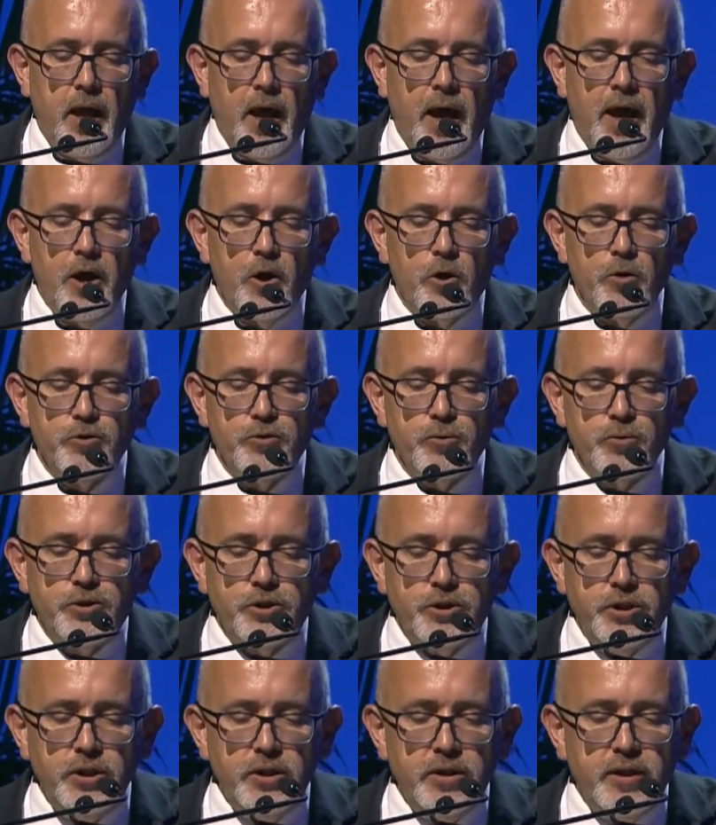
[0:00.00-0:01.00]
I also
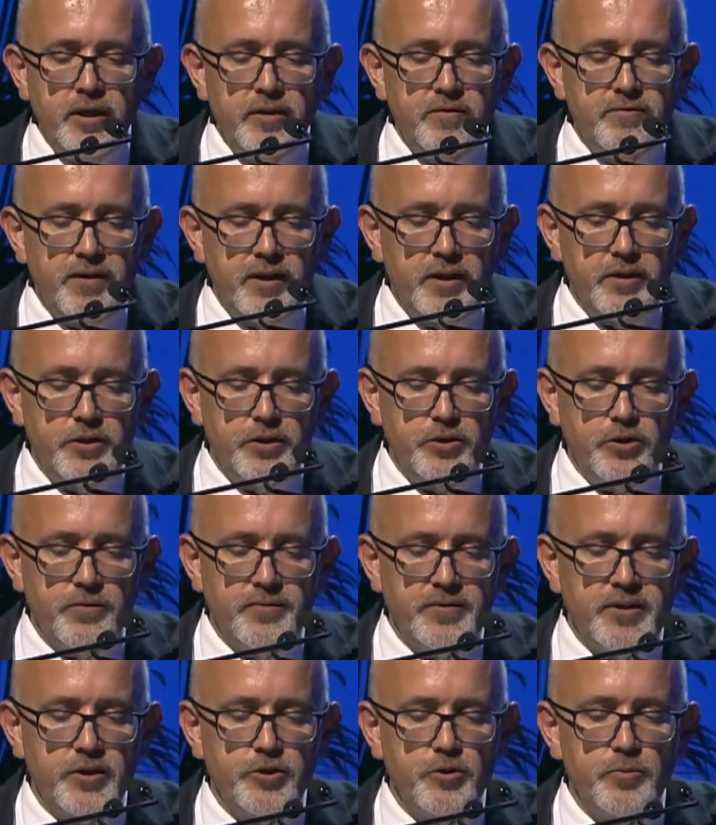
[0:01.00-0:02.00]
see the advantage of
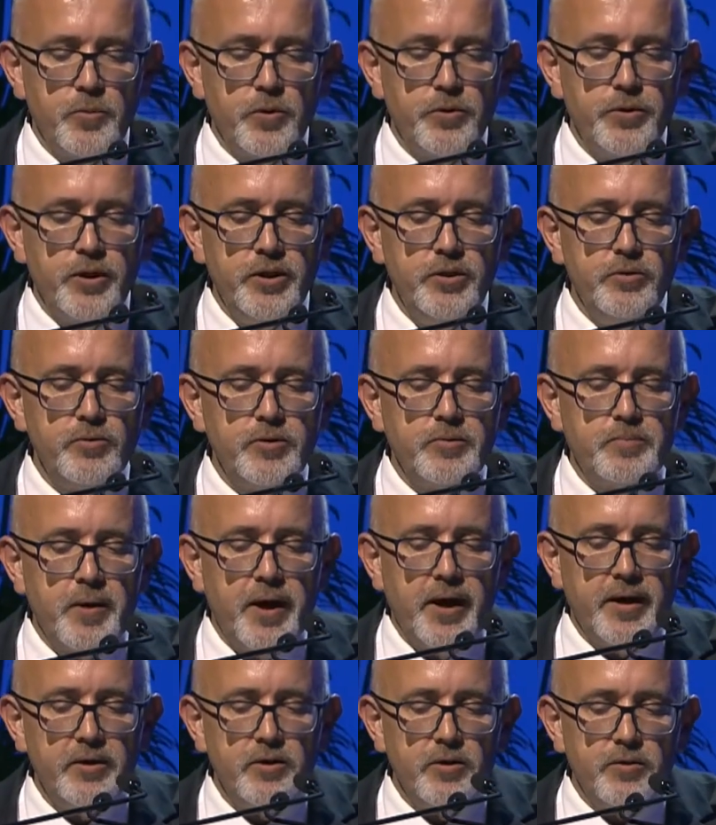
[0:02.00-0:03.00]
such model in
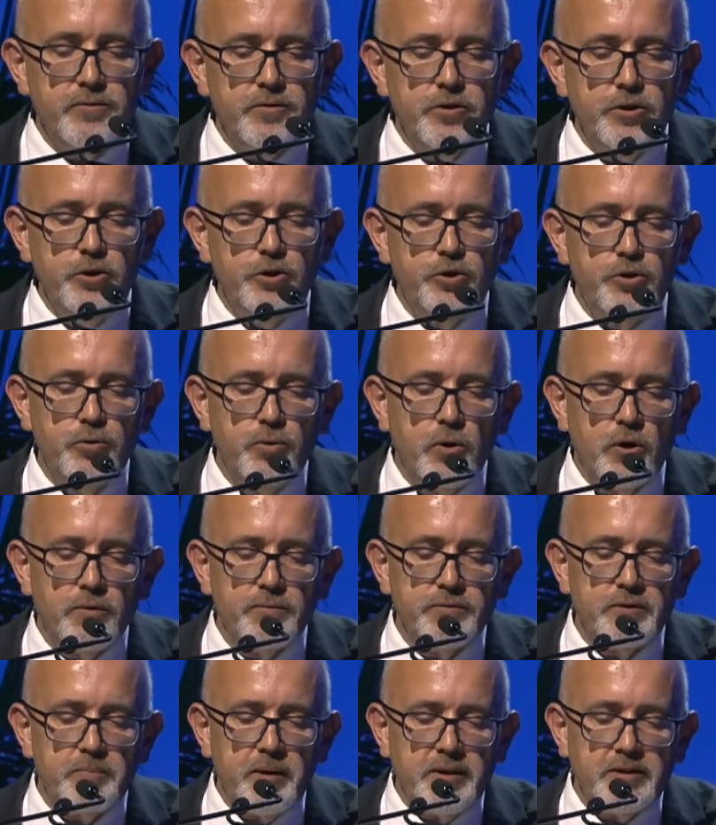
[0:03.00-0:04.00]
respect of the issue
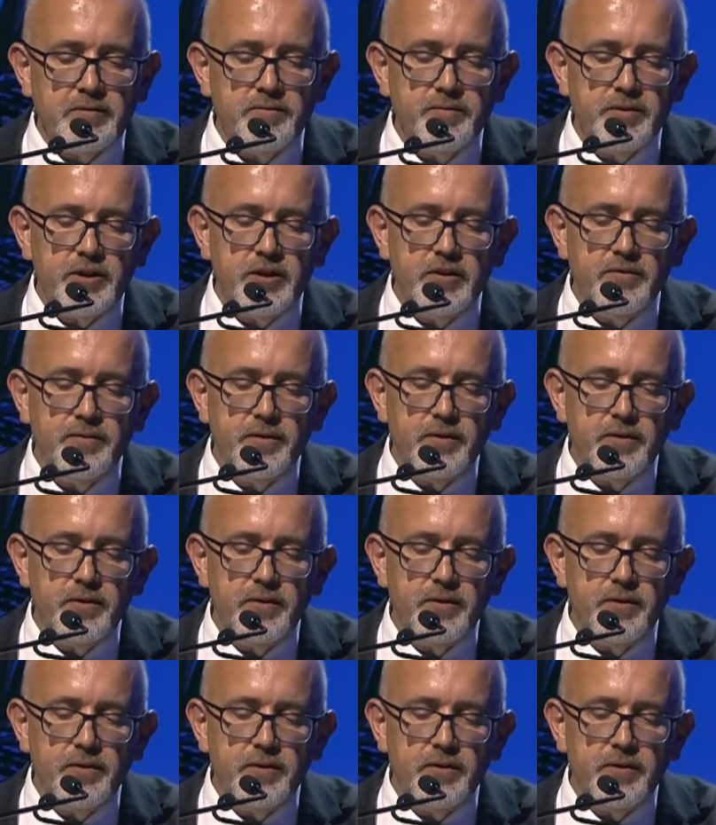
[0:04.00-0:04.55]
of specific